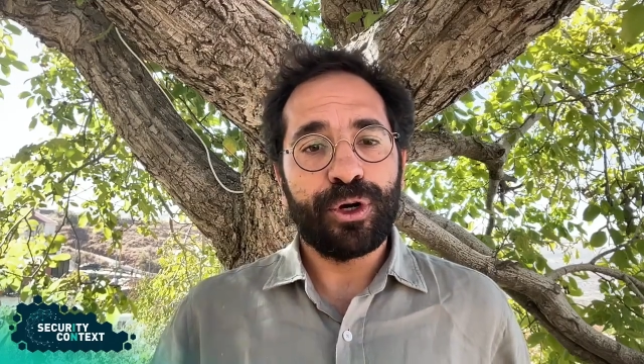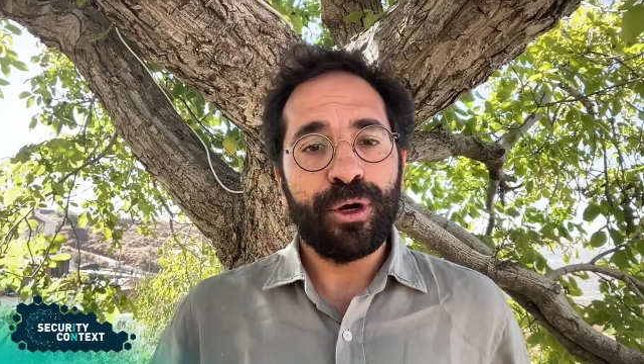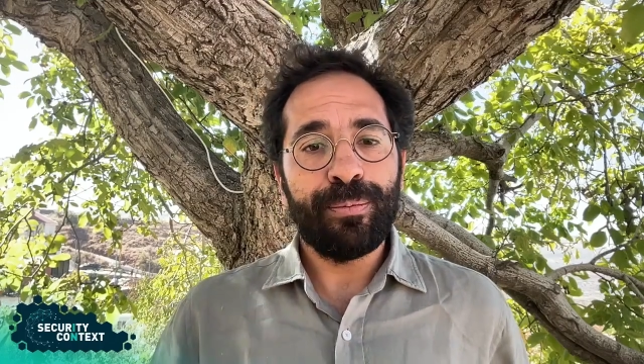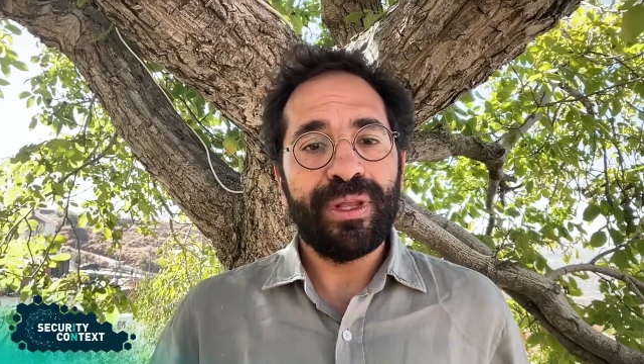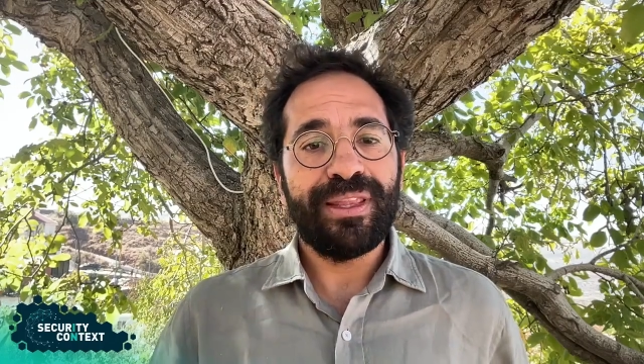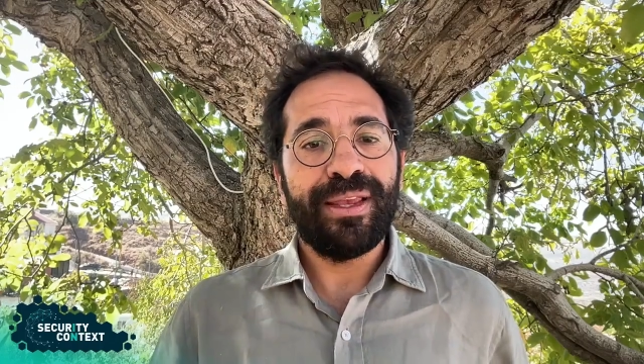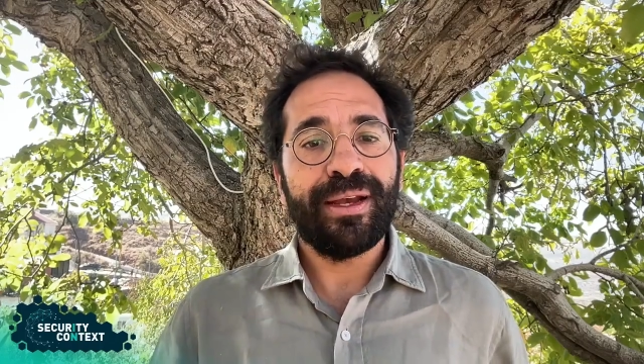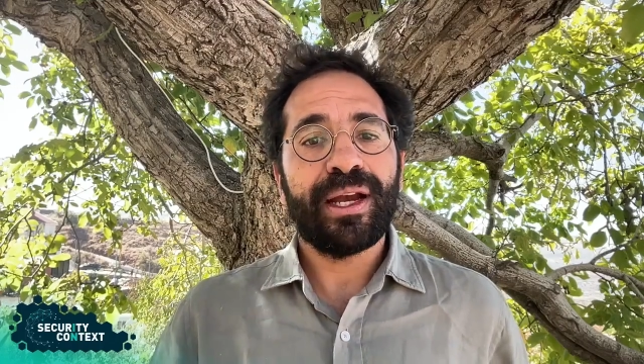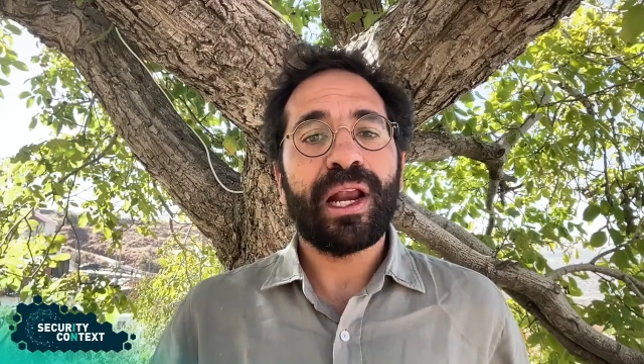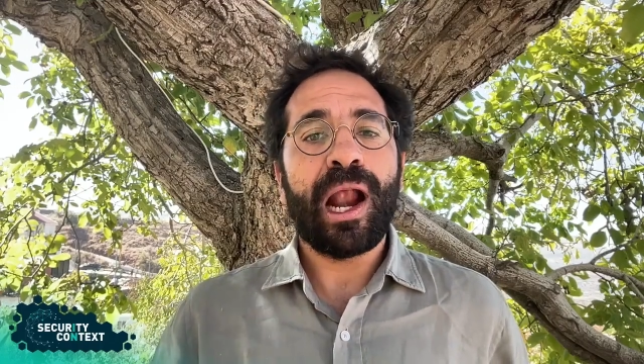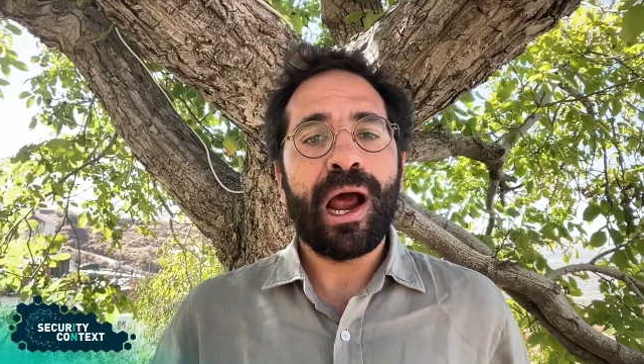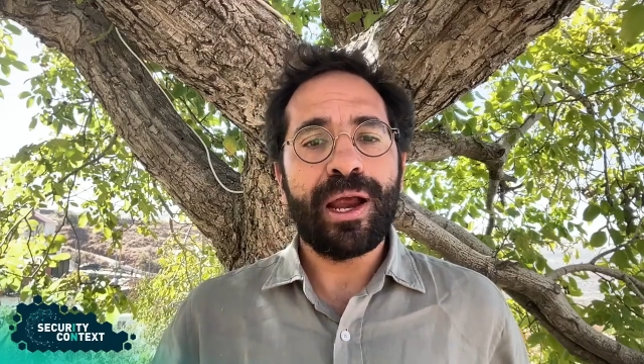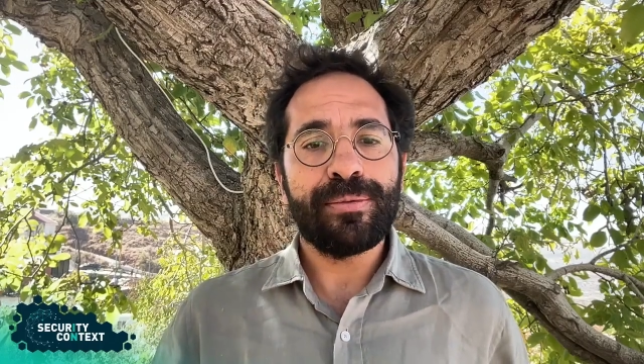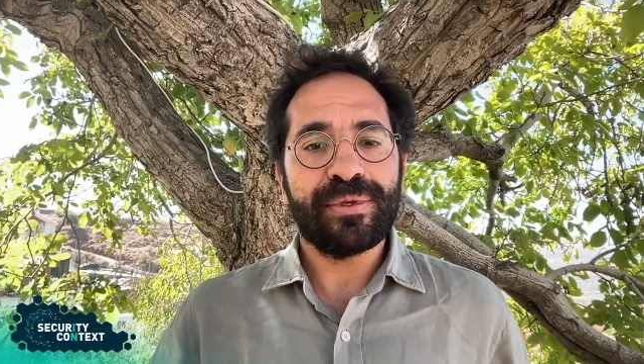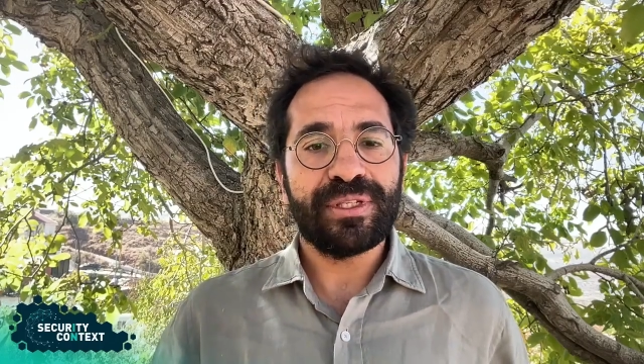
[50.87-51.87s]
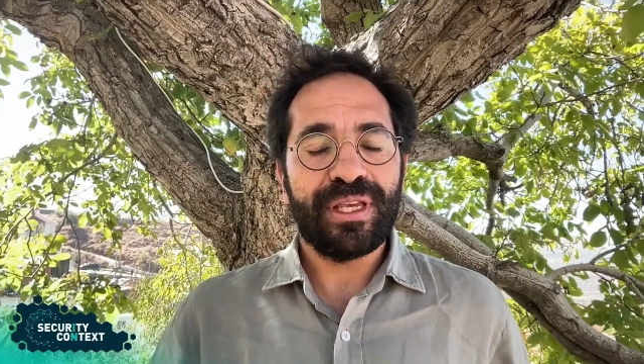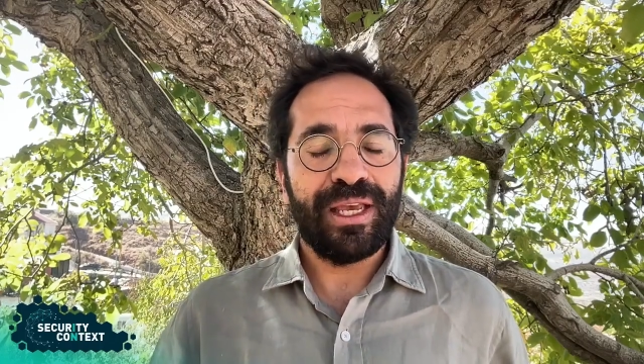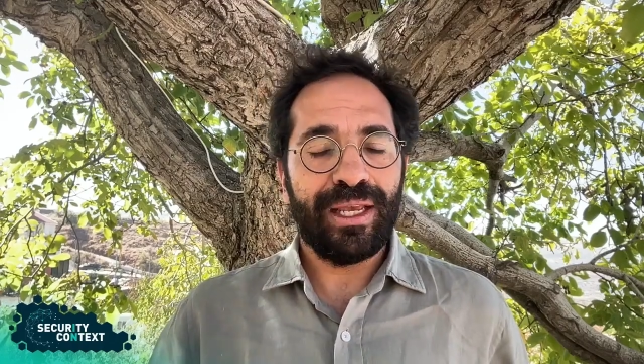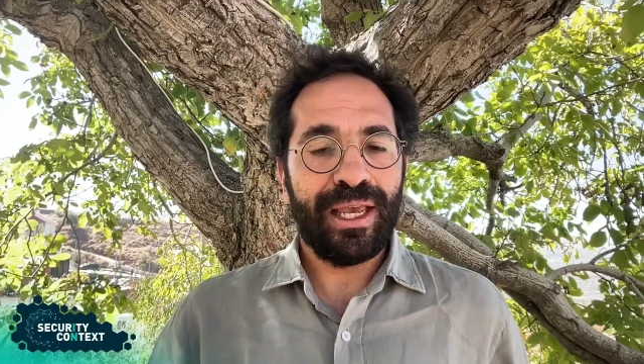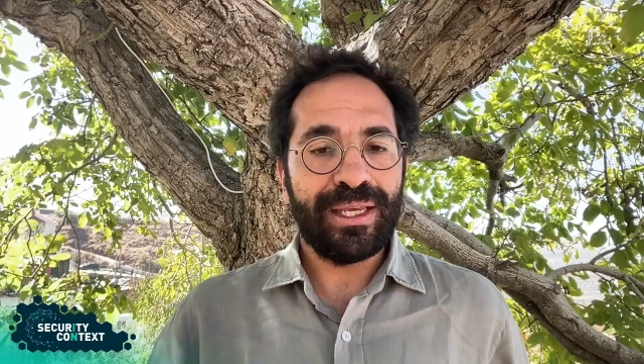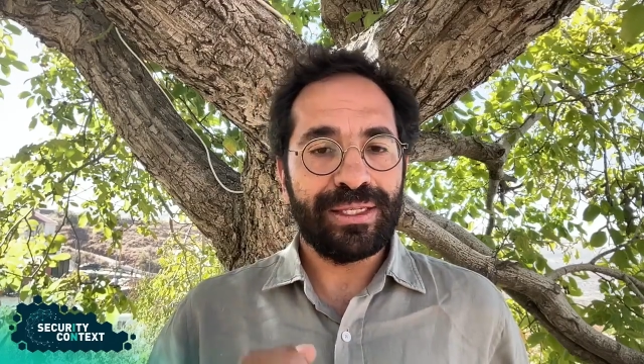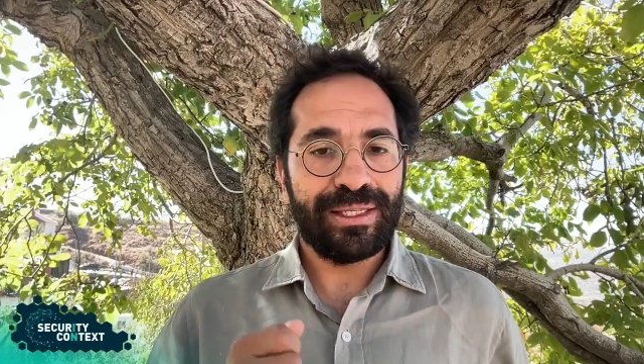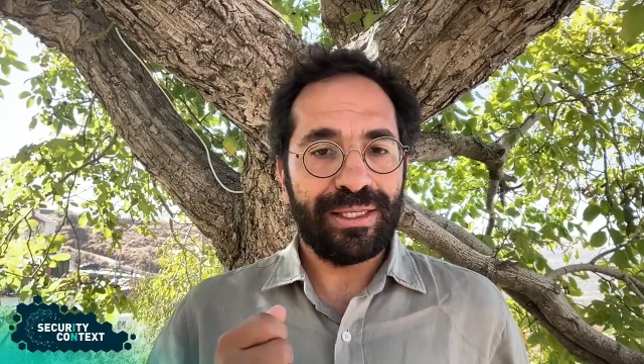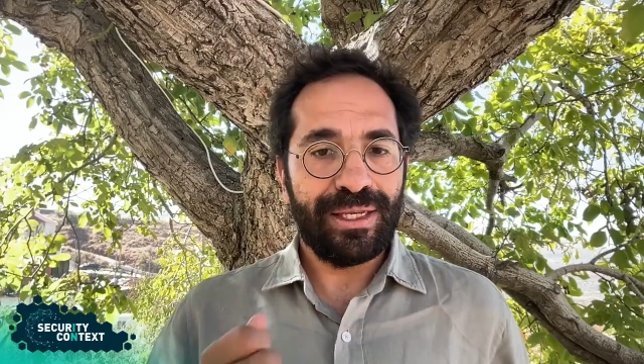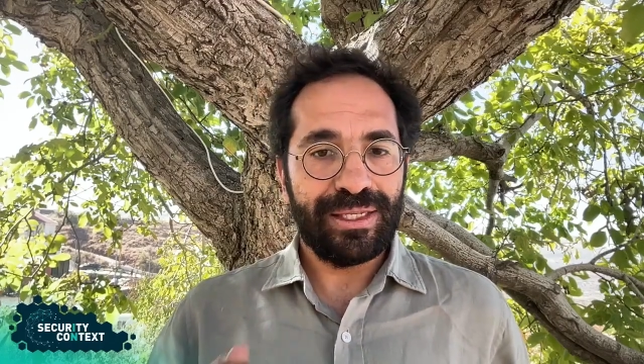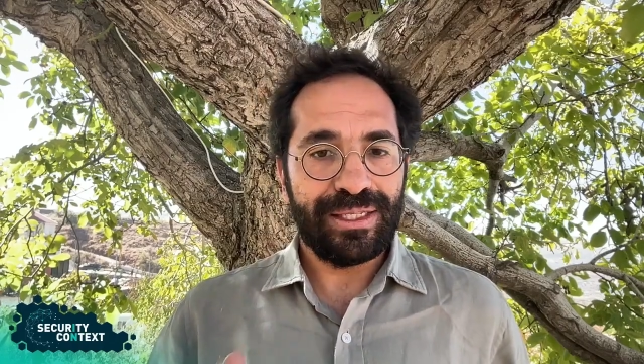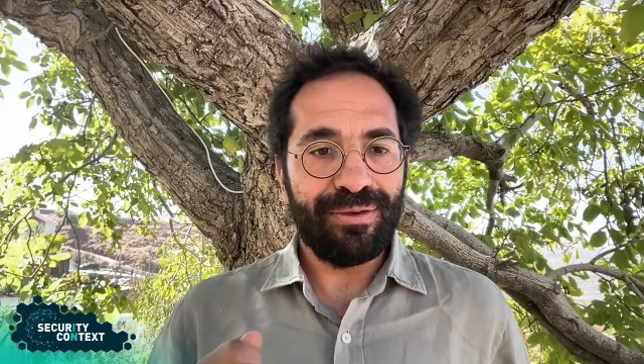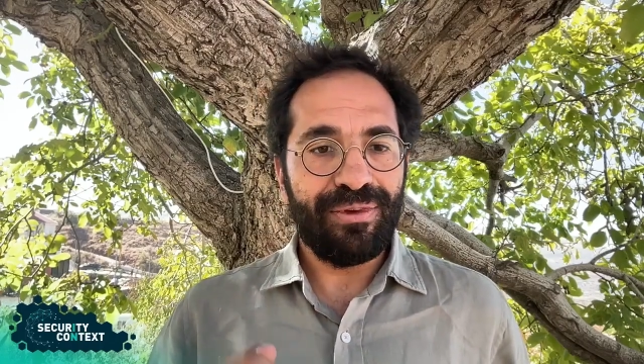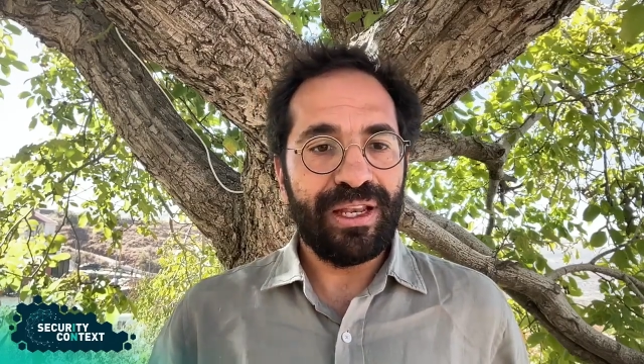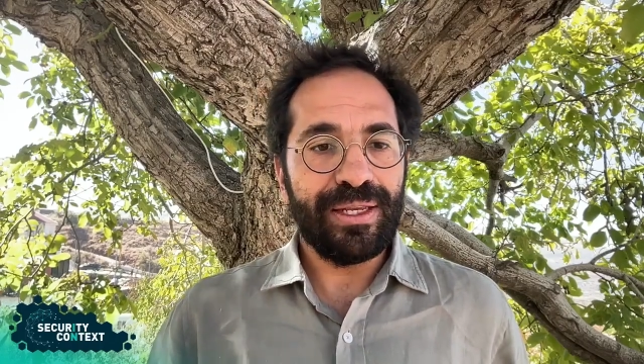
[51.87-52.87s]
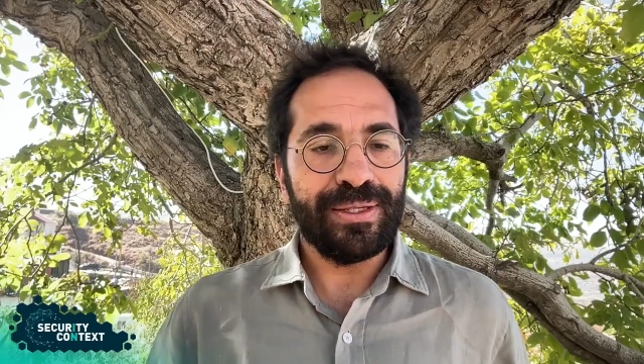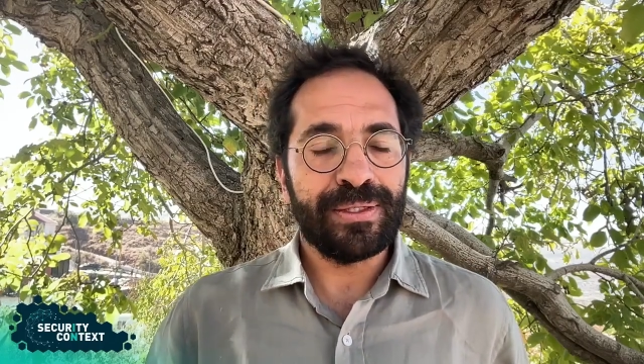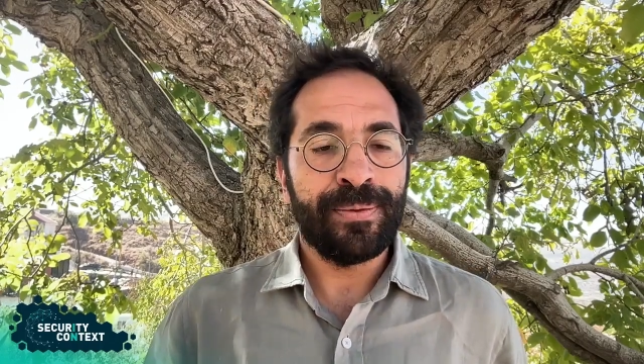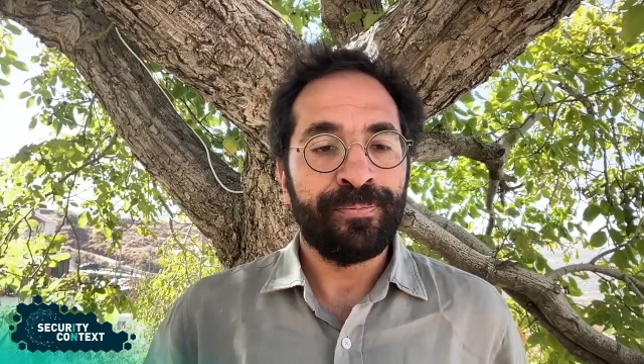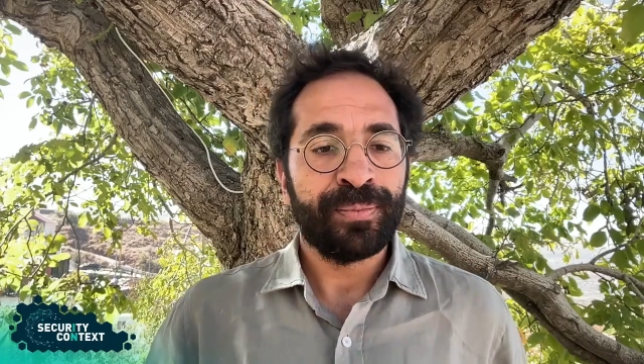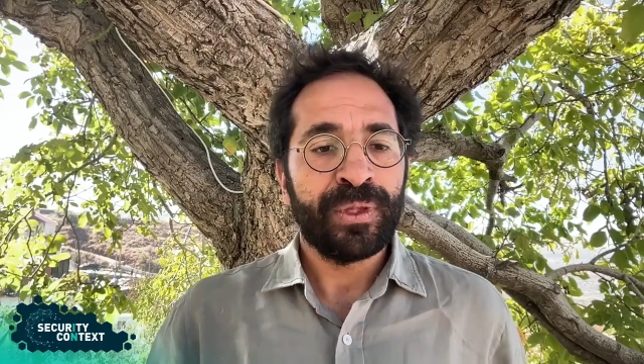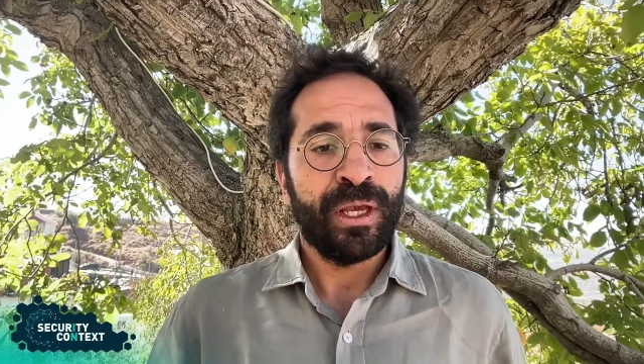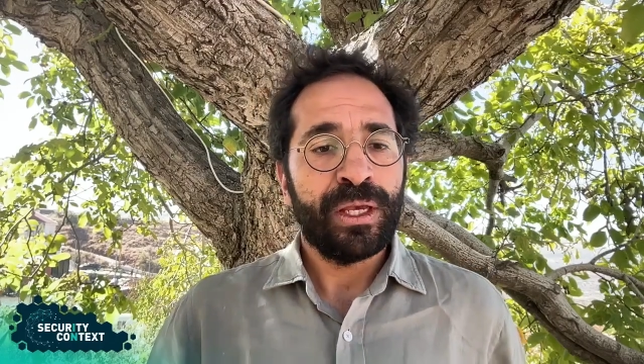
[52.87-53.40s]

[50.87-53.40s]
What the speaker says: committing crimes against civilians.